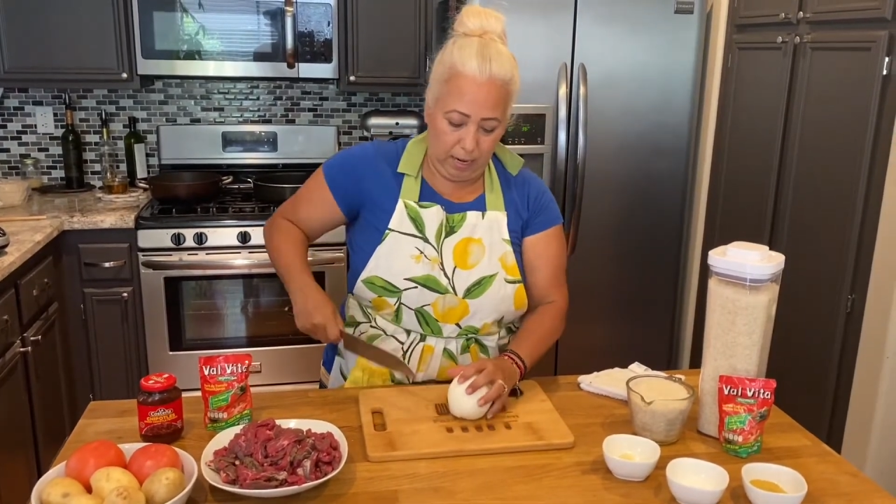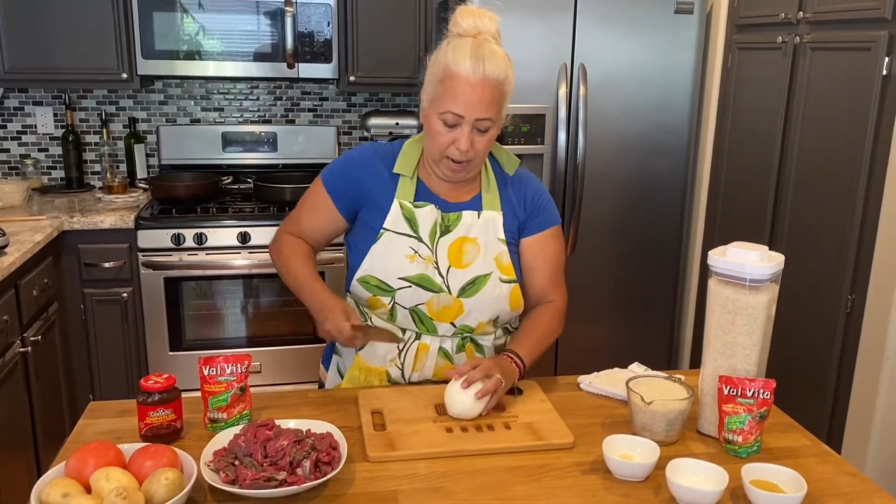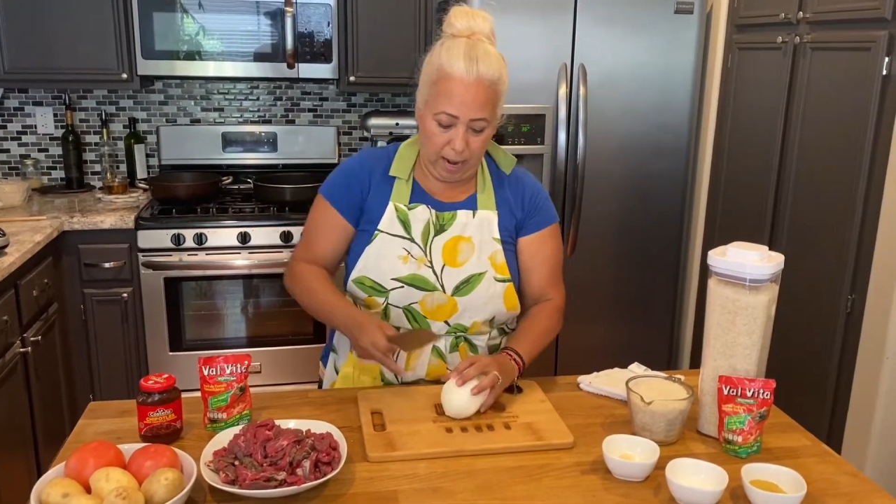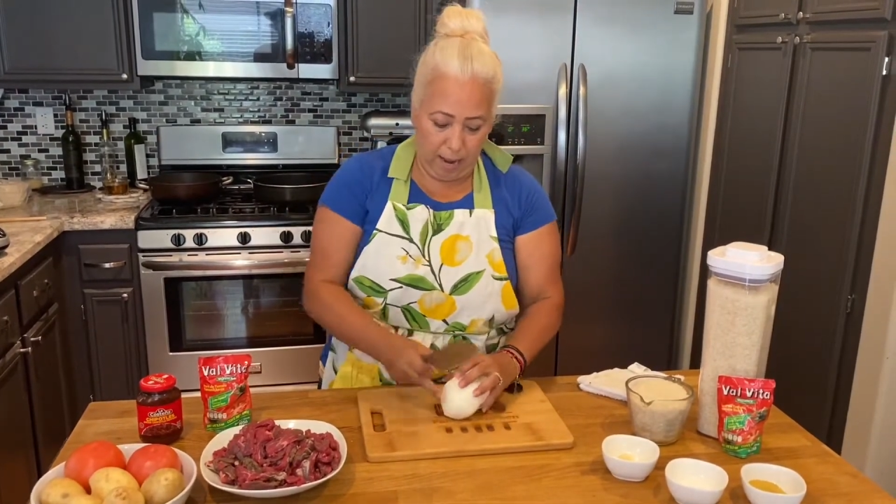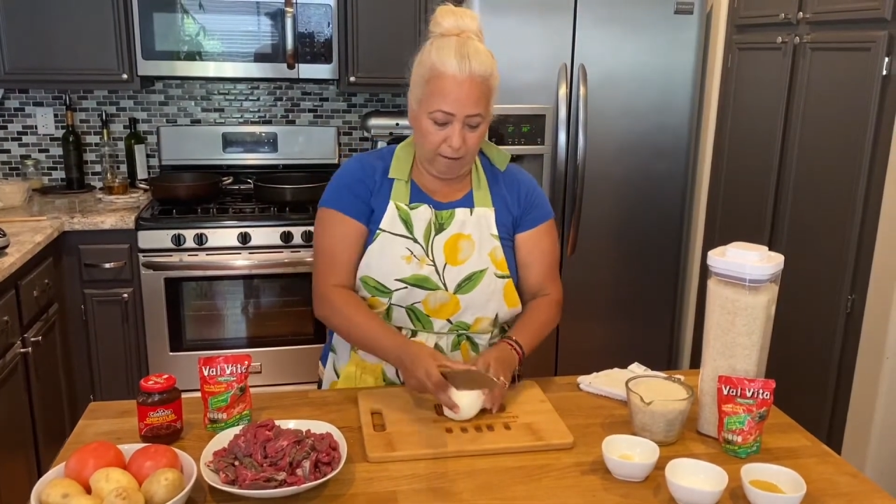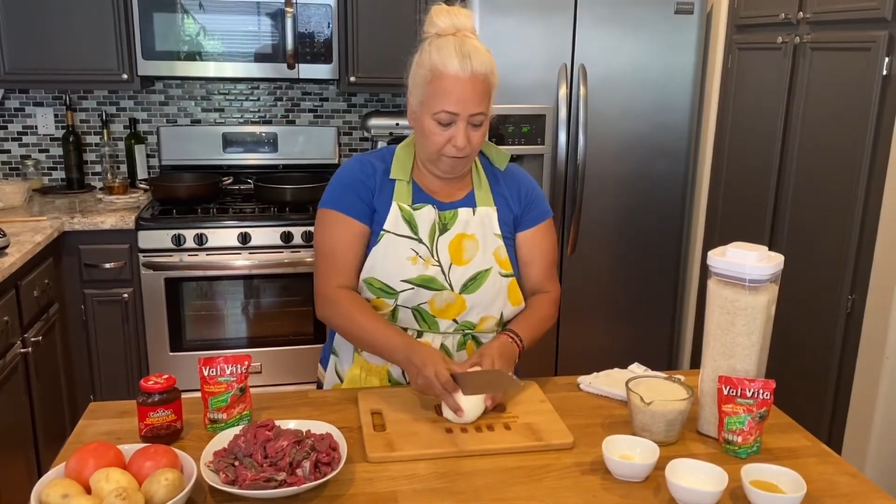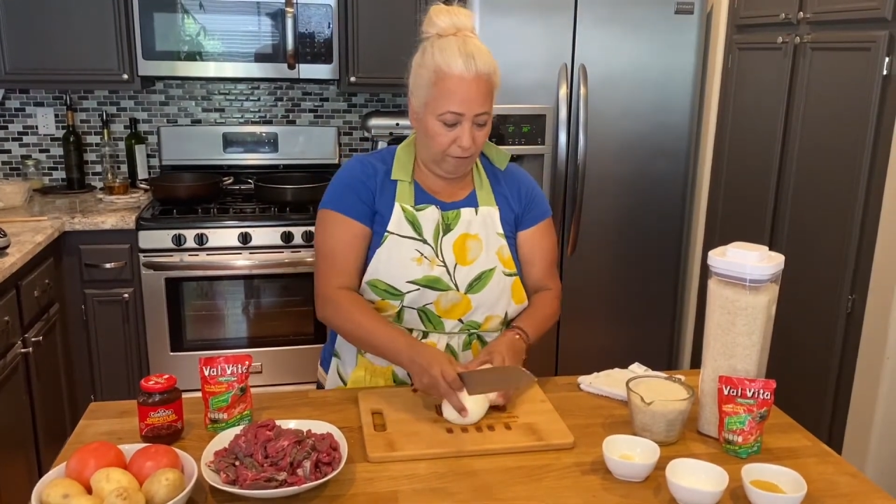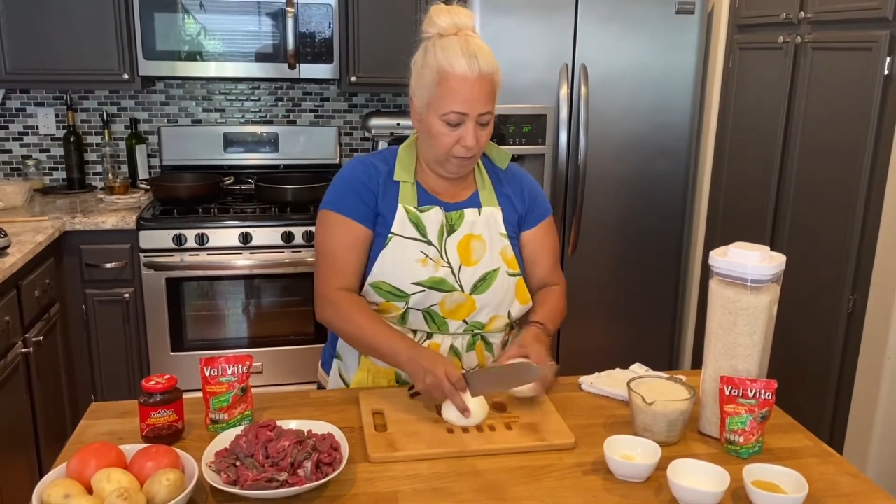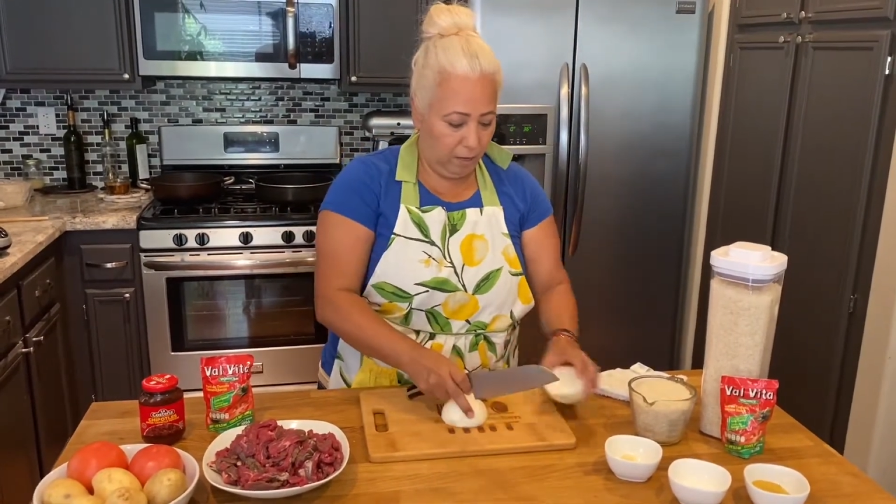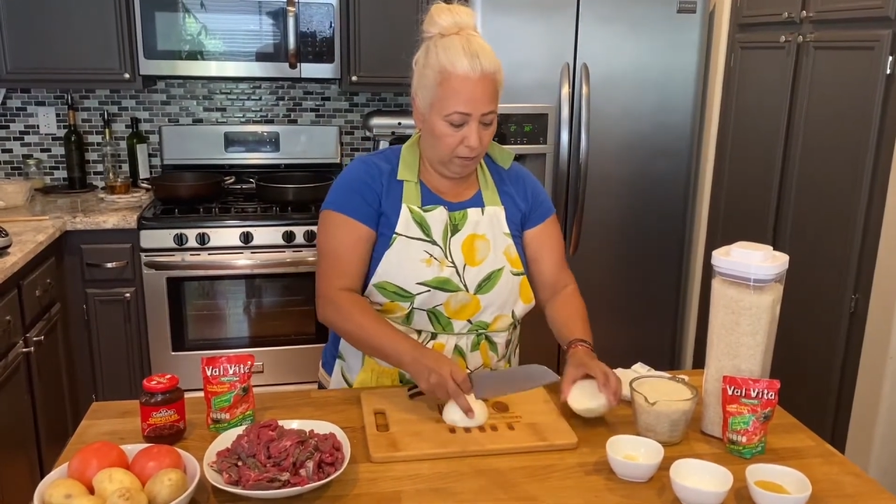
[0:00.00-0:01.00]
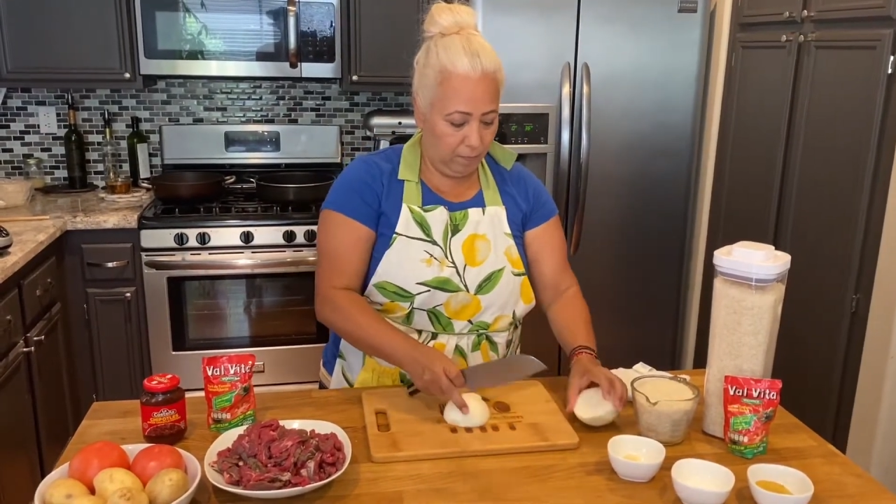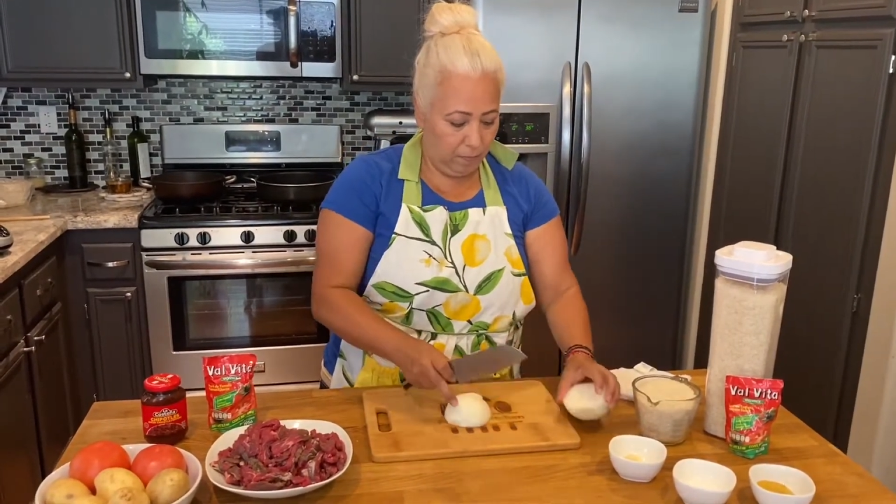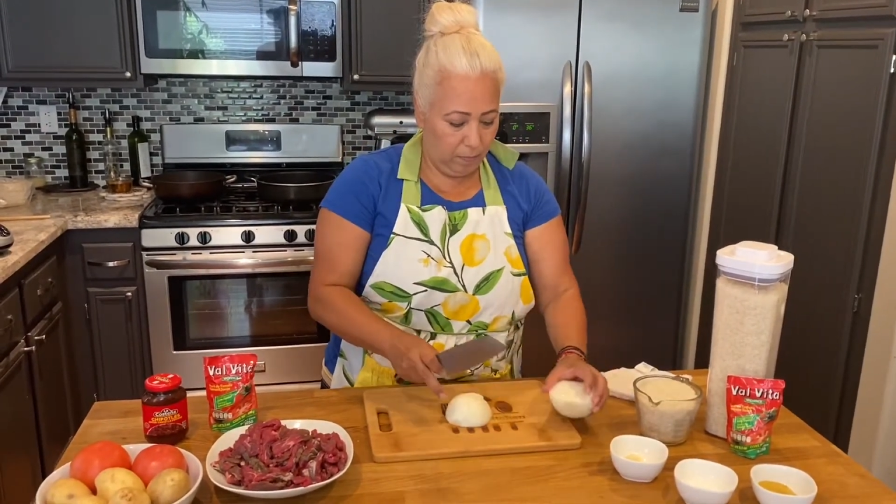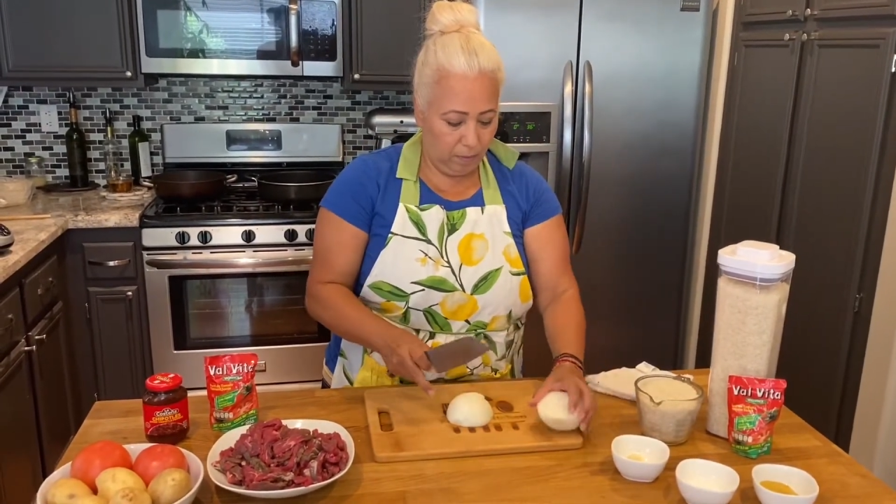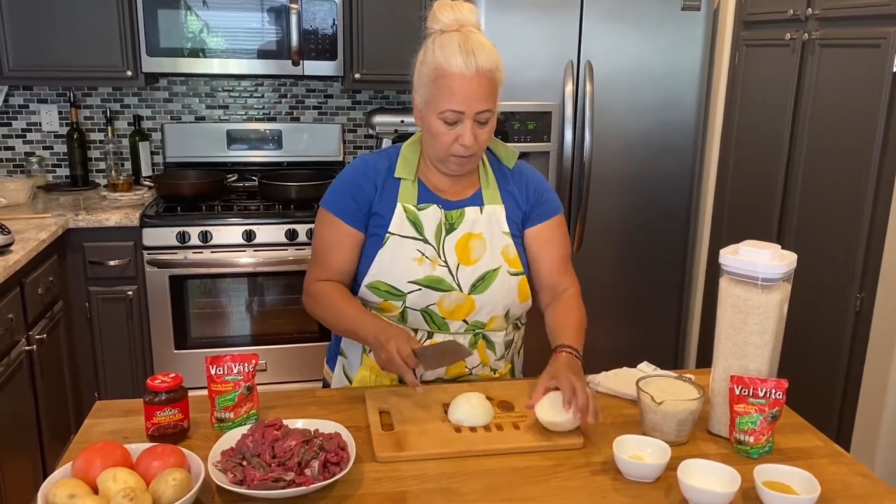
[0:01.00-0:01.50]
half.
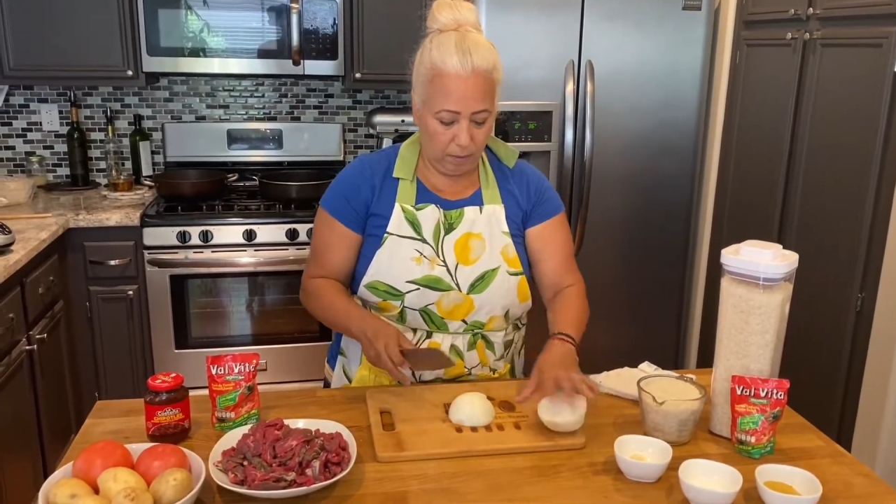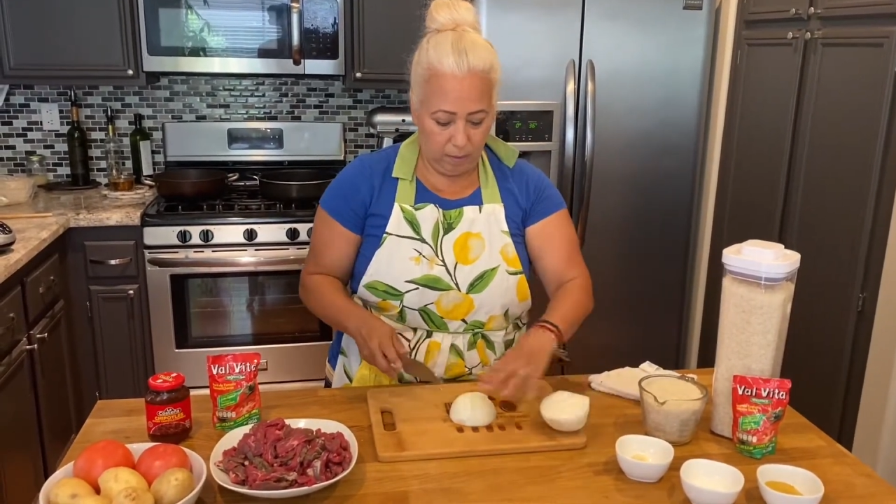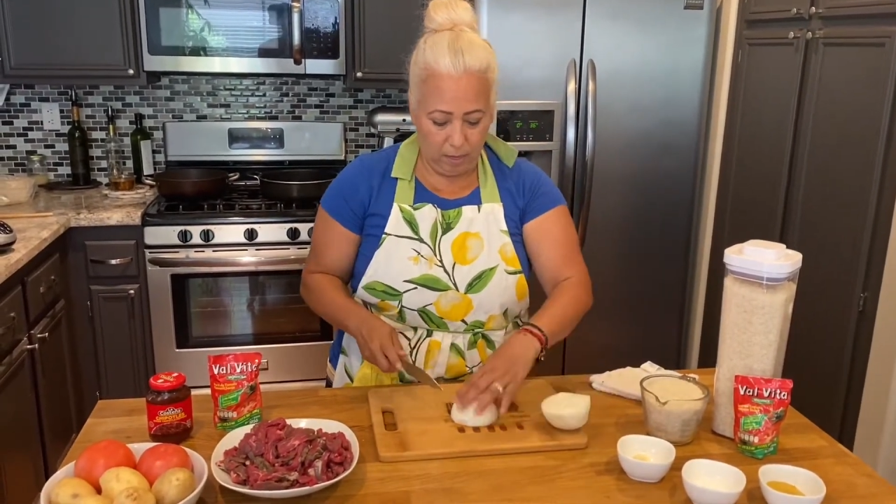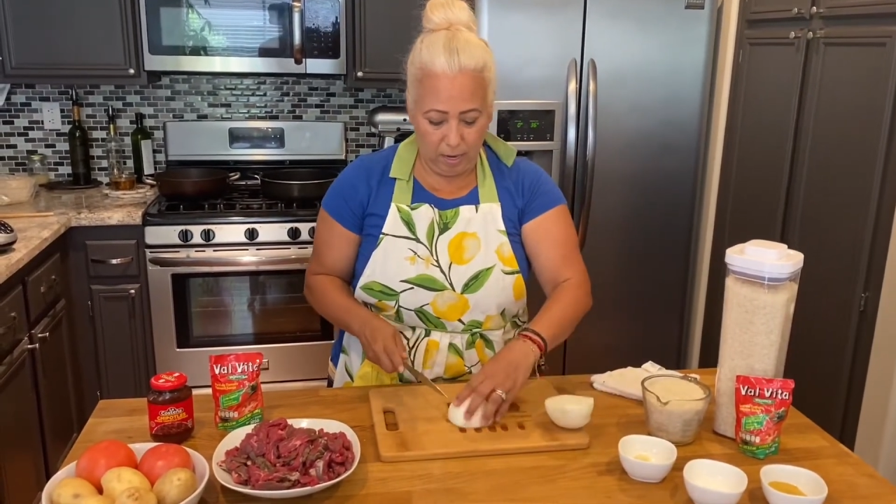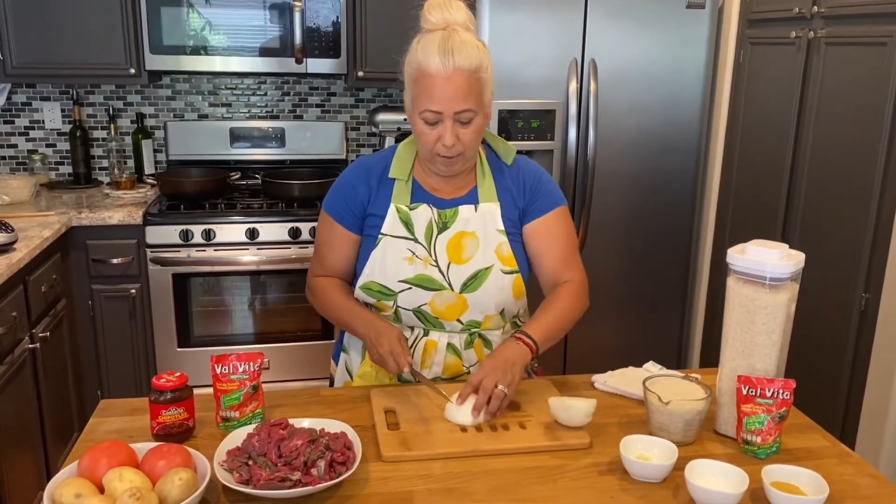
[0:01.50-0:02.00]
And